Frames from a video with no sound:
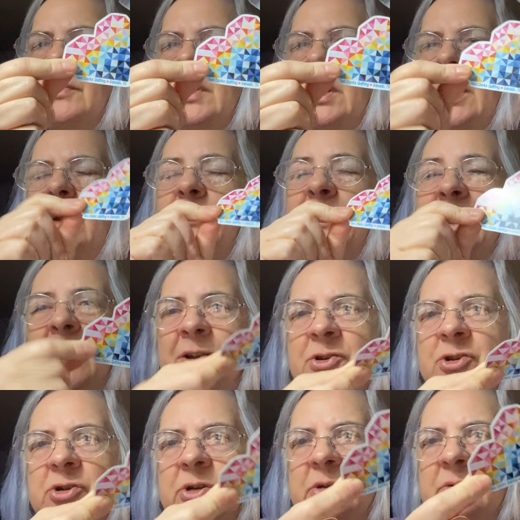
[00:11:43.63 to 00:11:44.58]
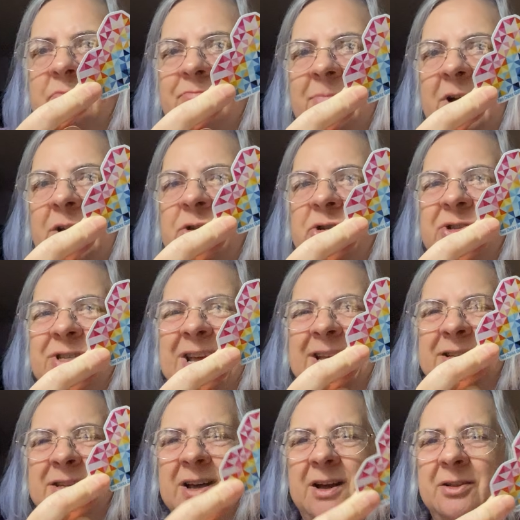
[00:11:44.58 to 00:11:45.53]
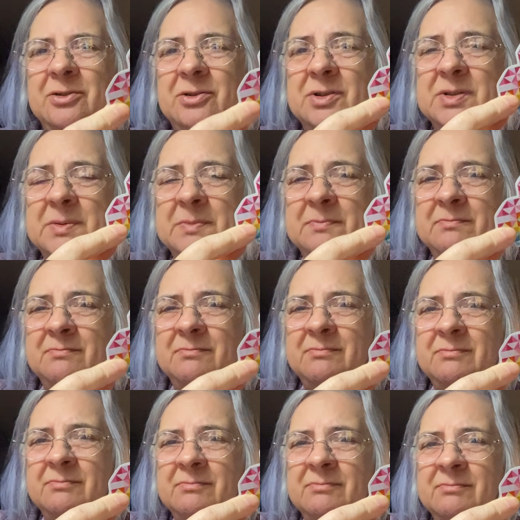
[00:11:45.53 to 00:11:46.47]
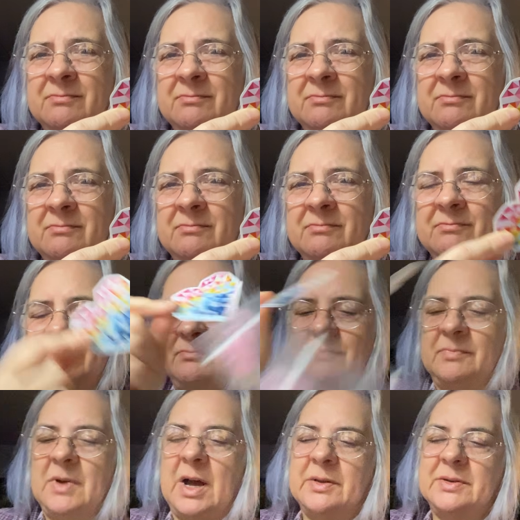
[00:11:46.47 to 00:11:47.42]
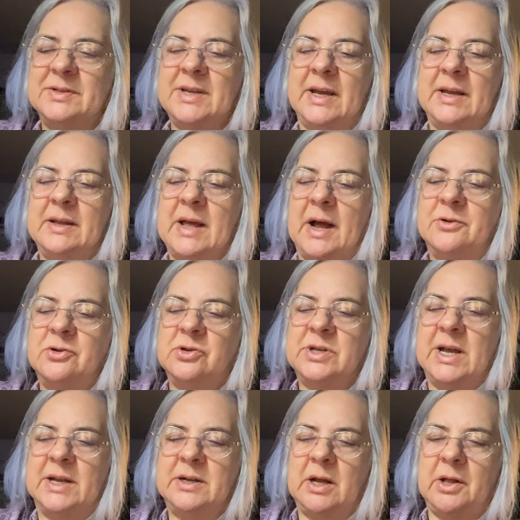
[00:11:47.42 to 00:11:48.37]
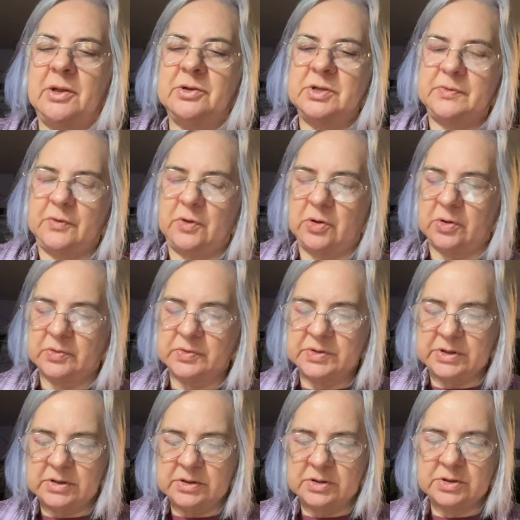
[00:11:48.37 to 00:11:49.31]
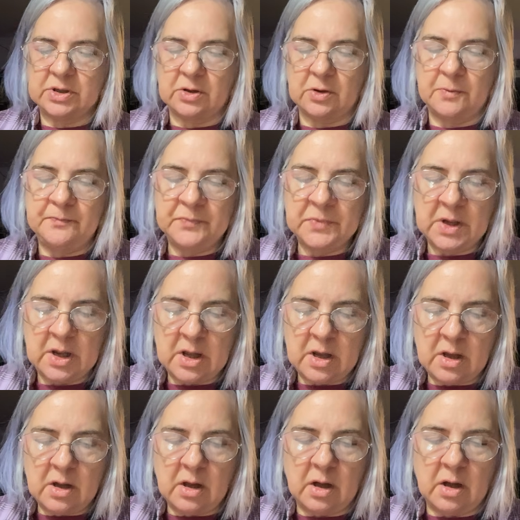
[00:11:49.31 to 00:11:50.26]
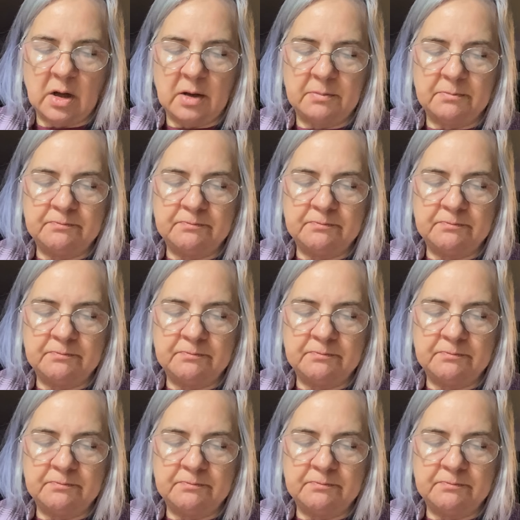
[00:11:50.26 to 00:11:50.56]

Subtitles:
they'd be under $10. I'd say under $10 for those. So I